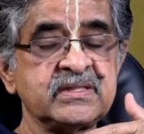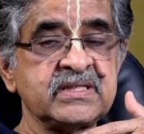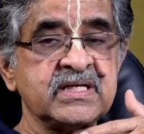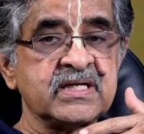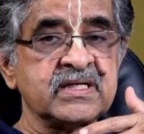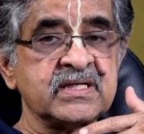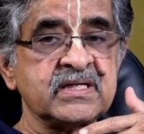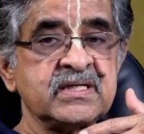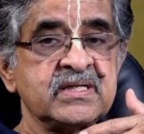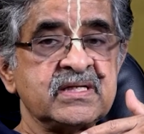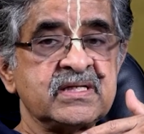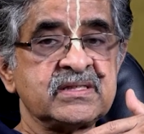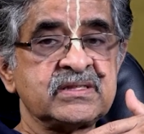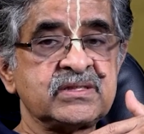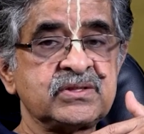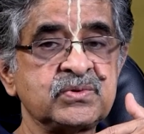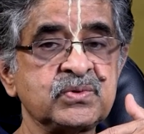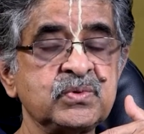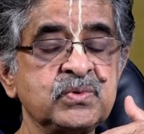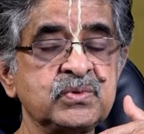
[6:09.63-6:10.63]
The
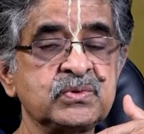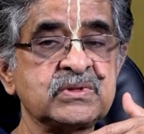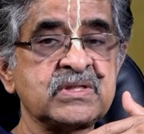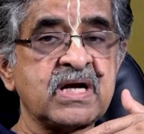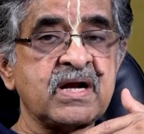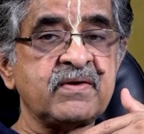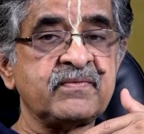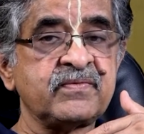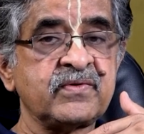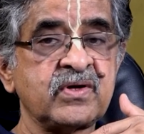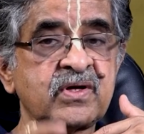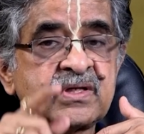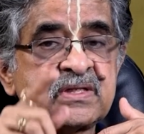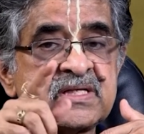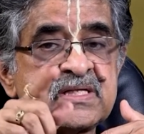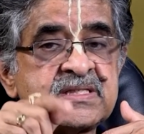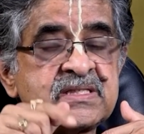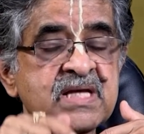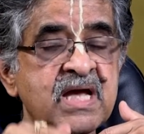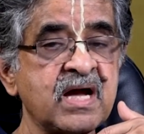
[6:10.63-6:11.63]
sutra for
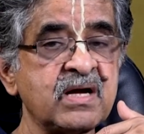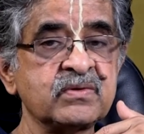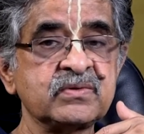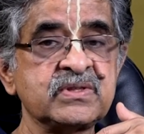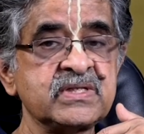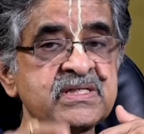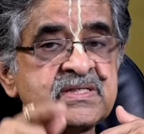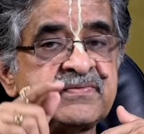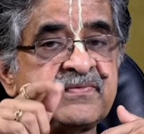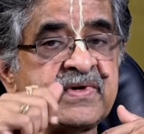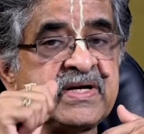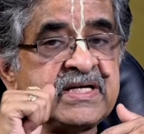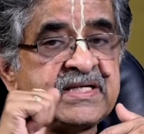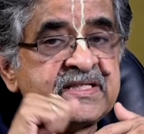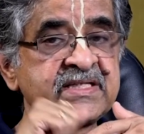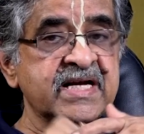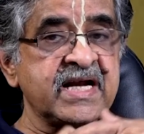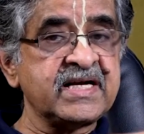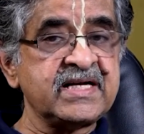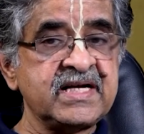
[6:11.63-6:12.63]
the south is very
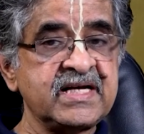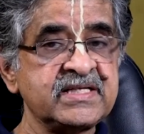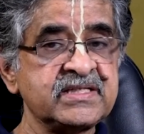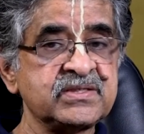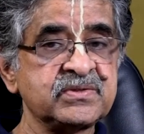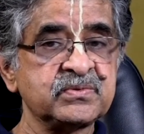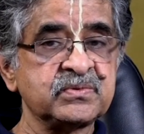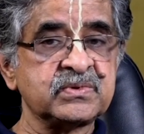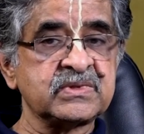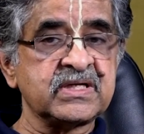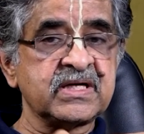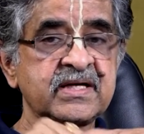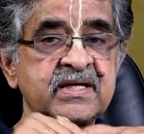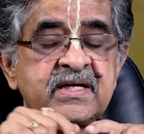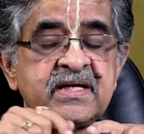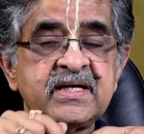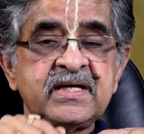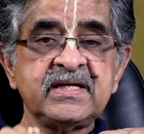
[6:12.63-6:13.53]
deadly sutra.